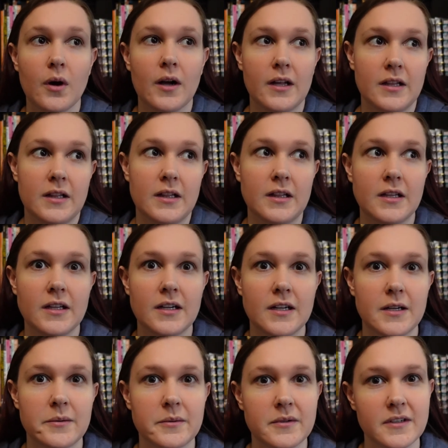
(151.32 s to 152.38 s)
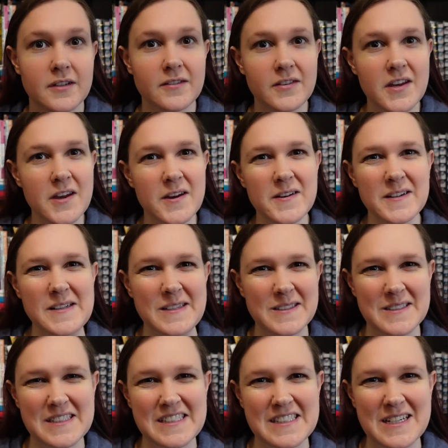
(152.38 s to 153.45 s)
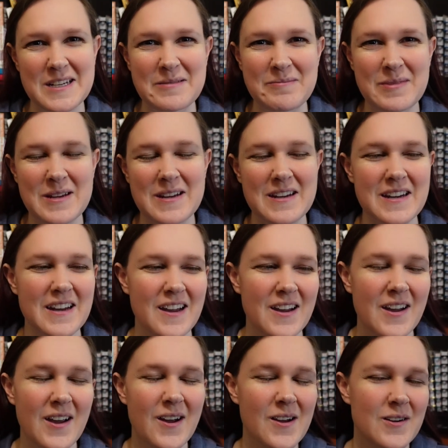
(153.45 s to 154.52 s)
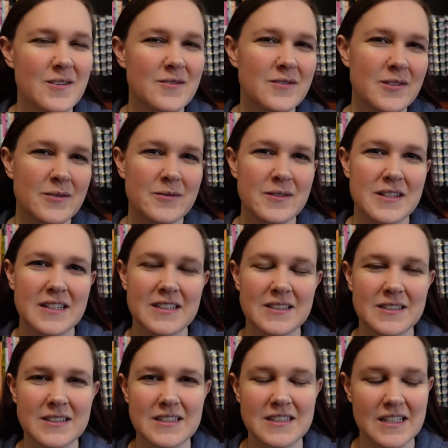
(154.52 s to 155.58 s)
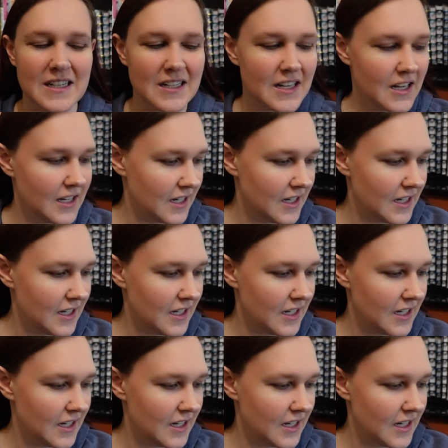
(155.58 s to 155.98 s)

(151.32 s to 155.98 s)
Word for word: I will, I will give you a little sneak peek of what it looks like.